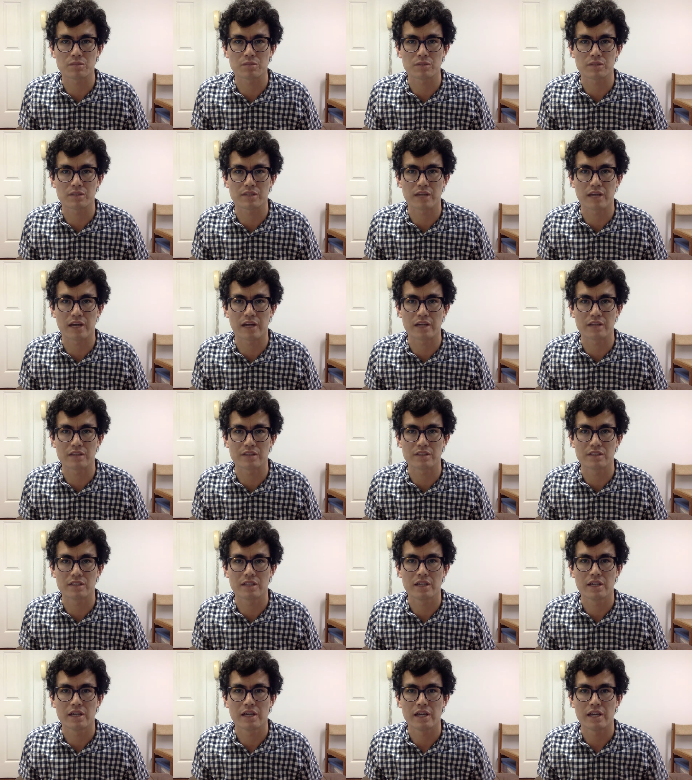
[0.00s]
besides
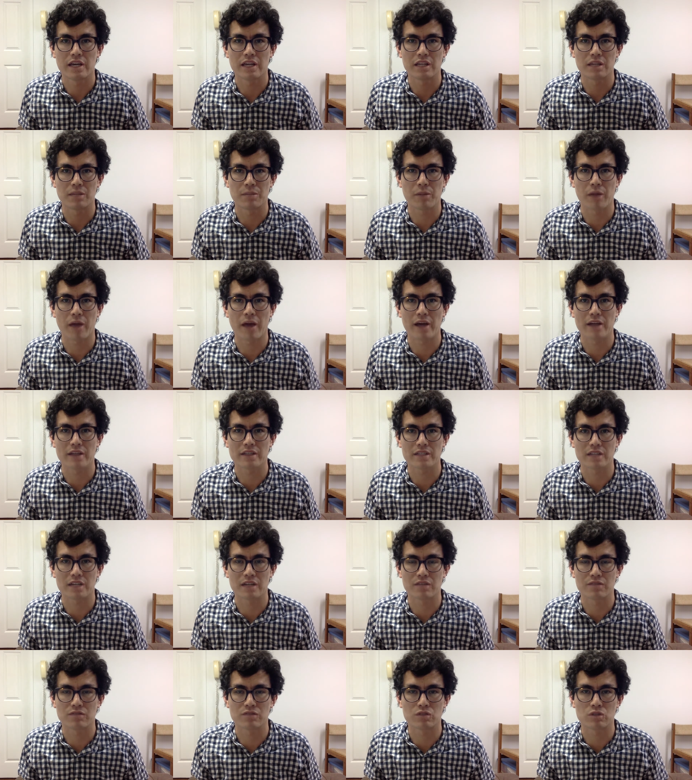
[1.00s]
in the past
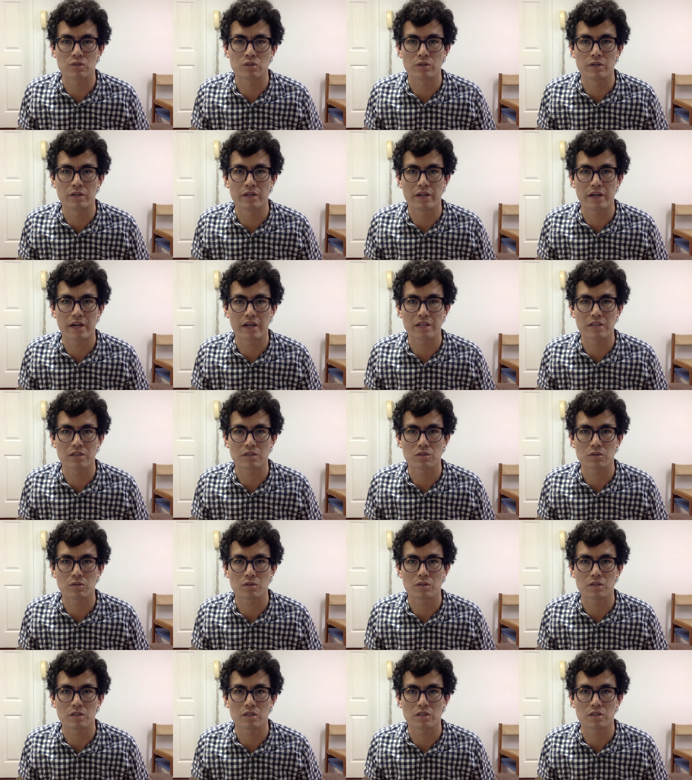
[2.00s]
I've tutored high
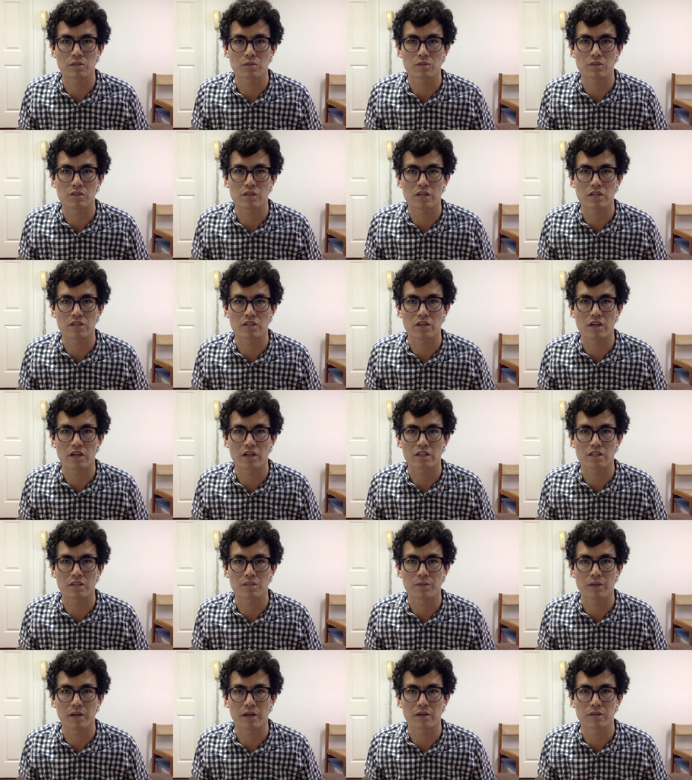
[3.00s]
schoolers, which I talked
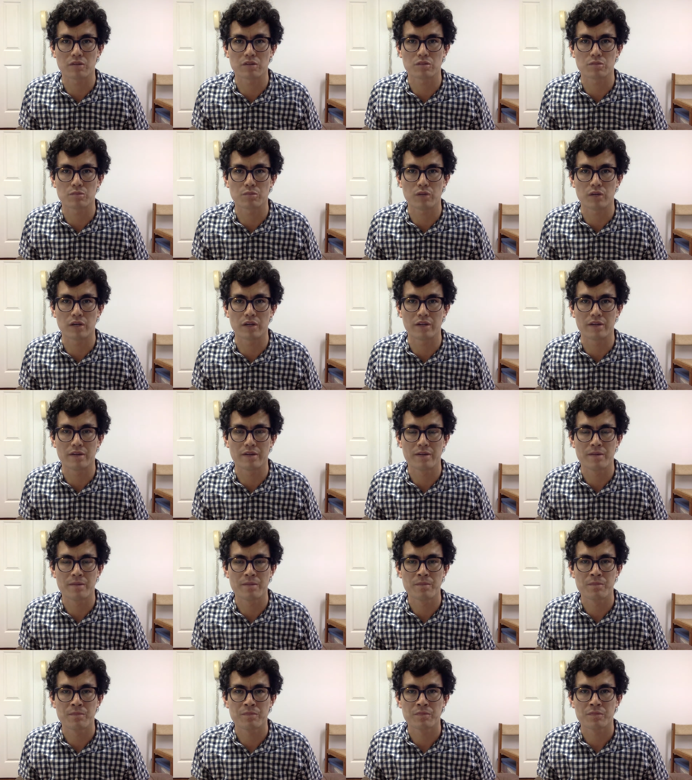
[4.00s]
about, but
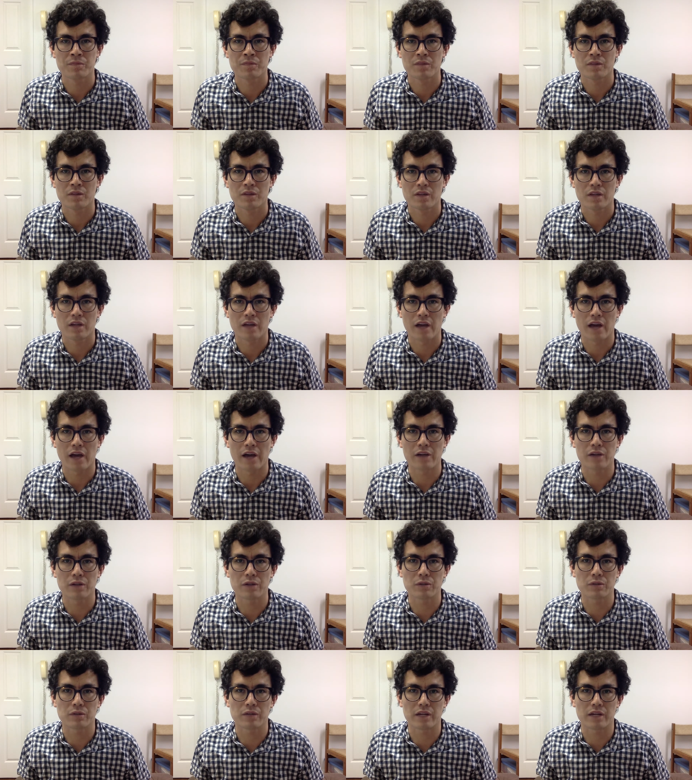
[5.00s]
I
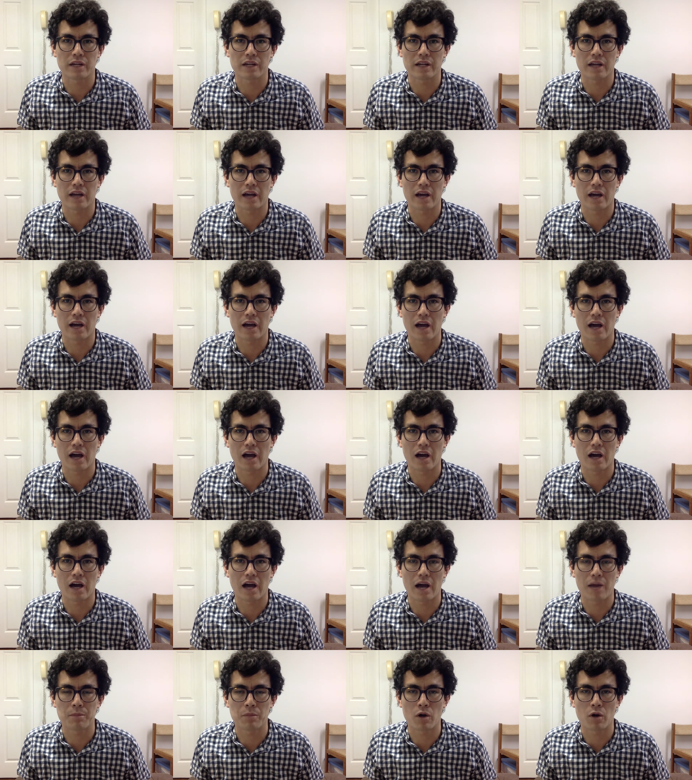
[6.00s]
knew that
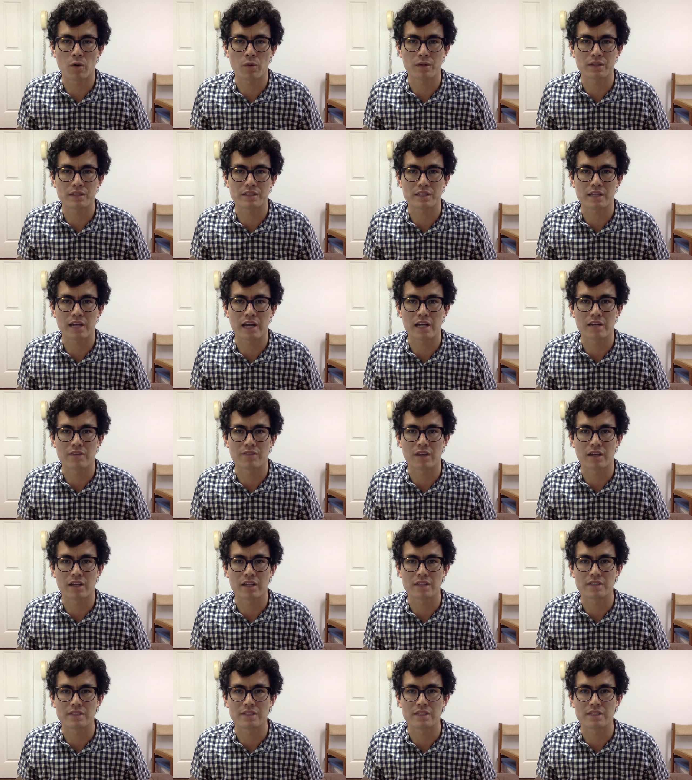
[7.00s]
I'm always kind of
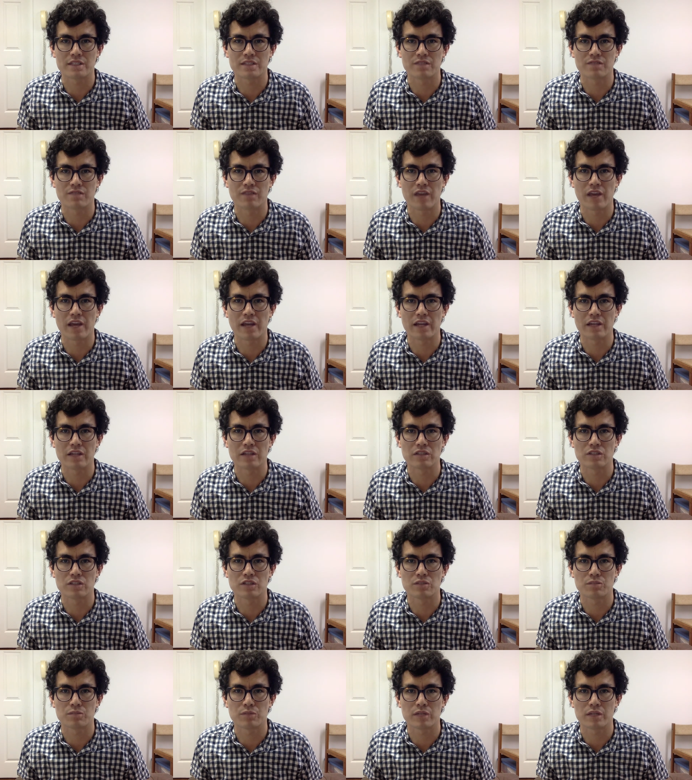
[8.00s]
at a
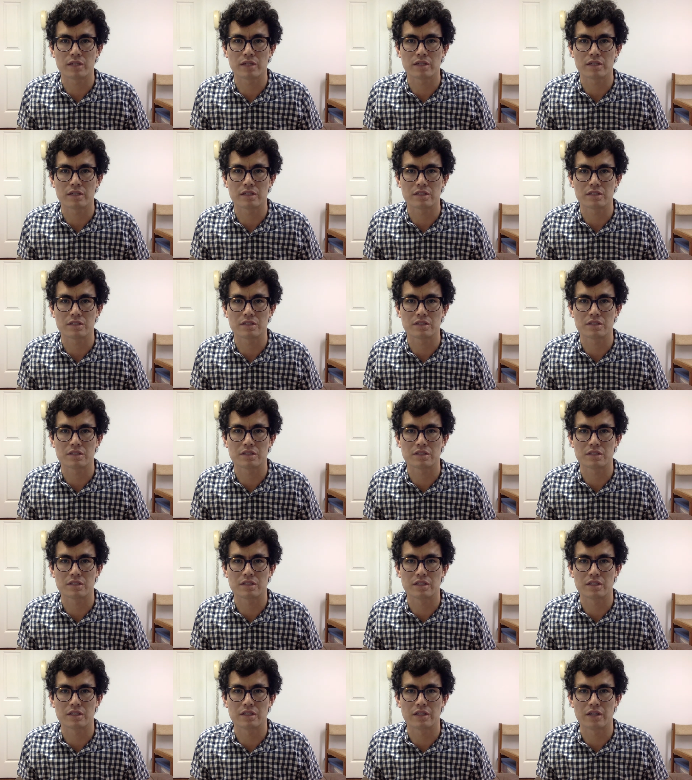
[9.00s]
disadvantage because
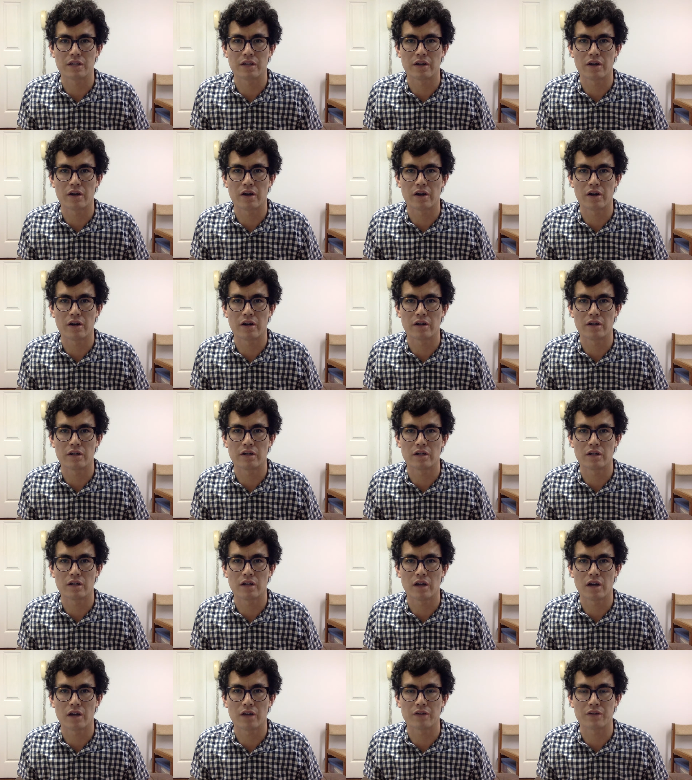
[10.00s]
there are
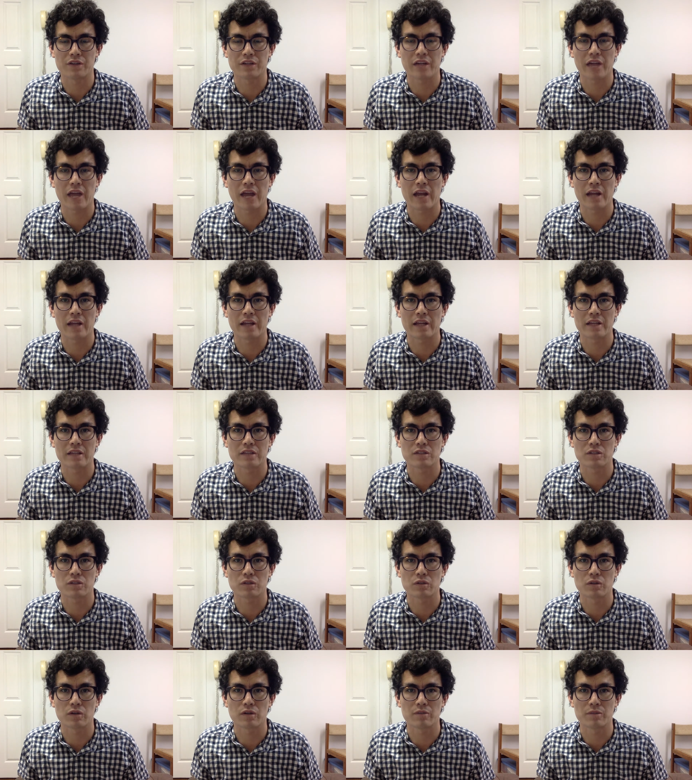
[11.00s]
other candidates
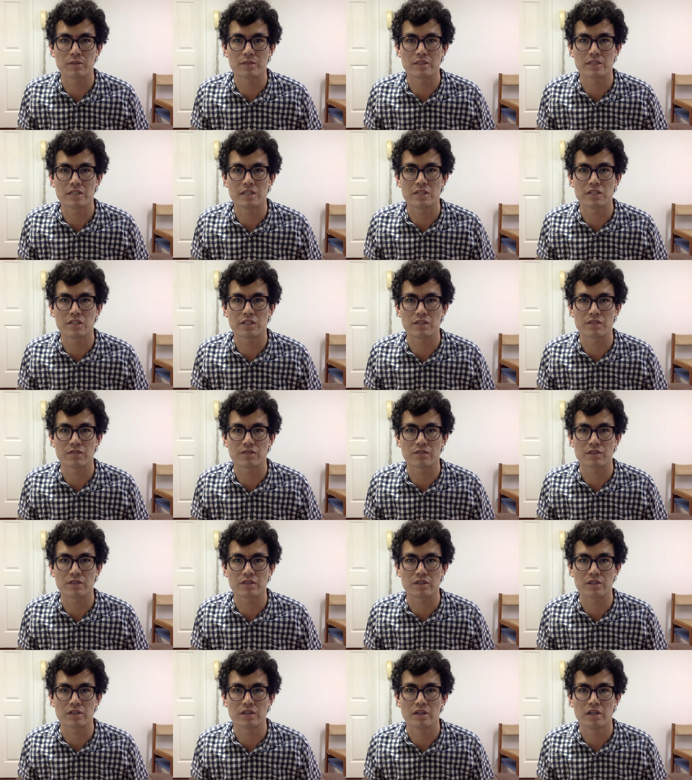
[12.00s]
who have been teaching
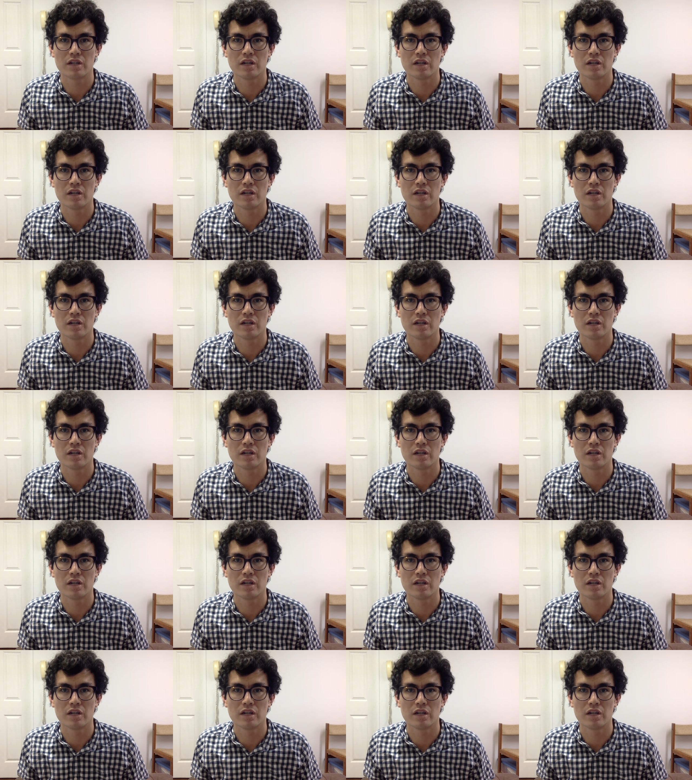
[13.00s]
for a